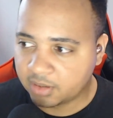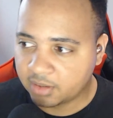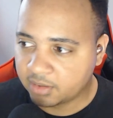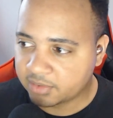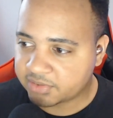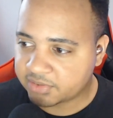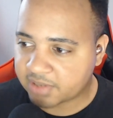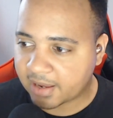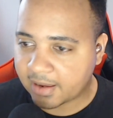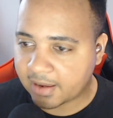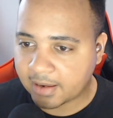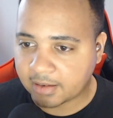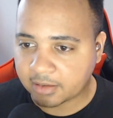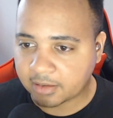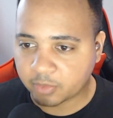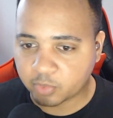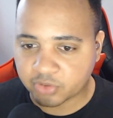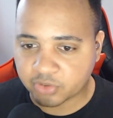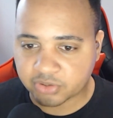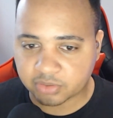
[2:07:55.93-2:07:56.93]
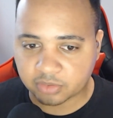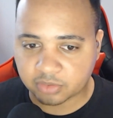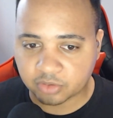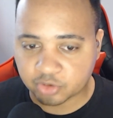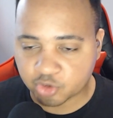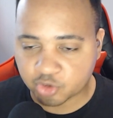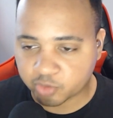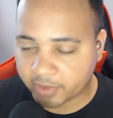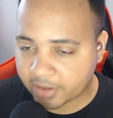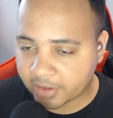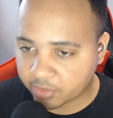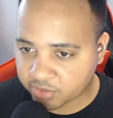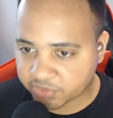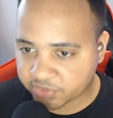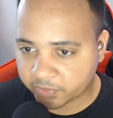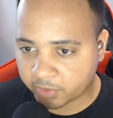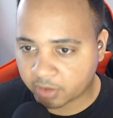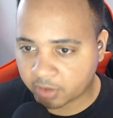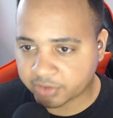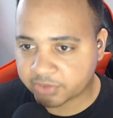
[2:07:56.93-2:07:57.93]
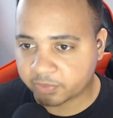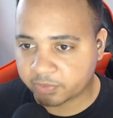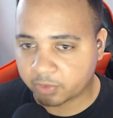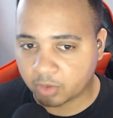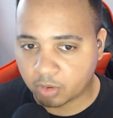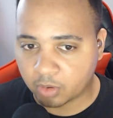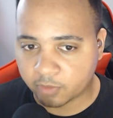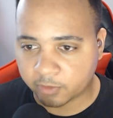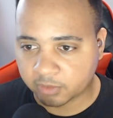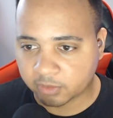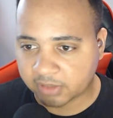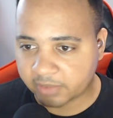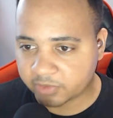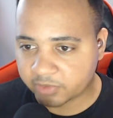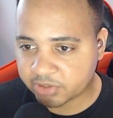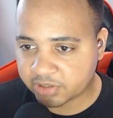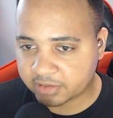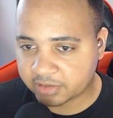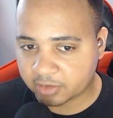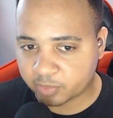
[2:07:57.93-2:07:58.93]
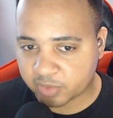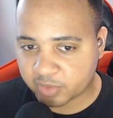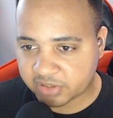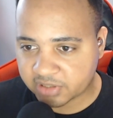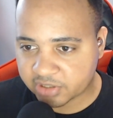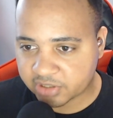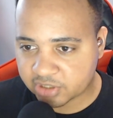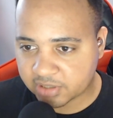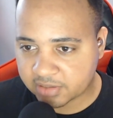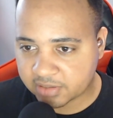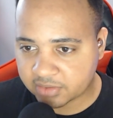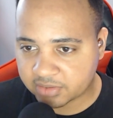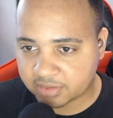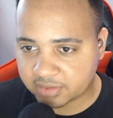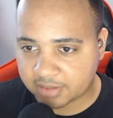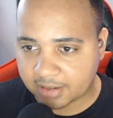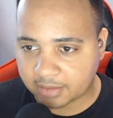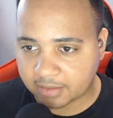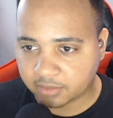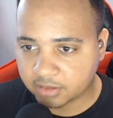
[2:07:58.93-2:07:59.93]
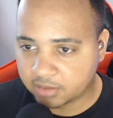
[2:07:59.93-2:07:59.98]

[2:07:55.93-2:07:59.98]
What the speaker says: saying it was the traders' faults for over leveraging their positions, and that,